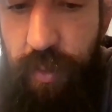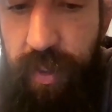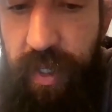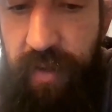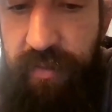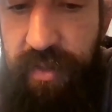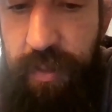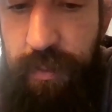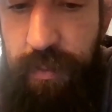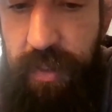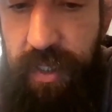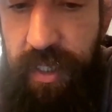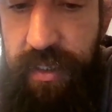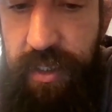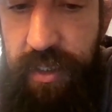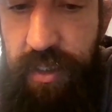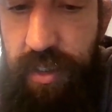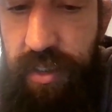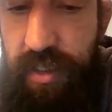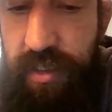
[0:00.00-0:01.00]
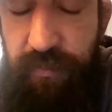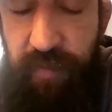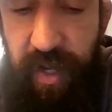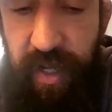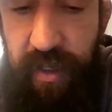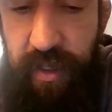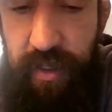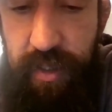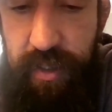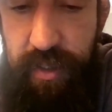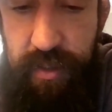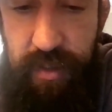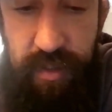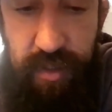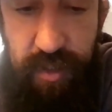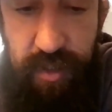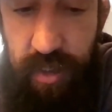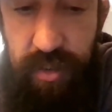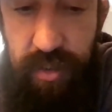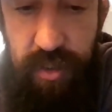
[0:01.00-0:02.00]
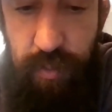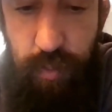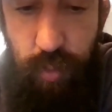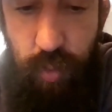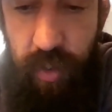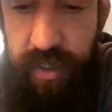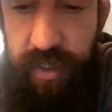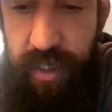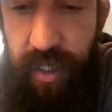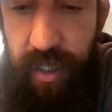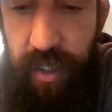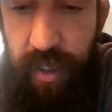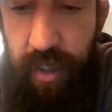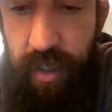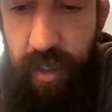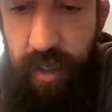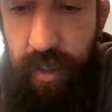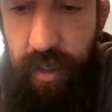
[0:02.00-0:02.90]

So we have some kids that just fight, just do Muay Thai.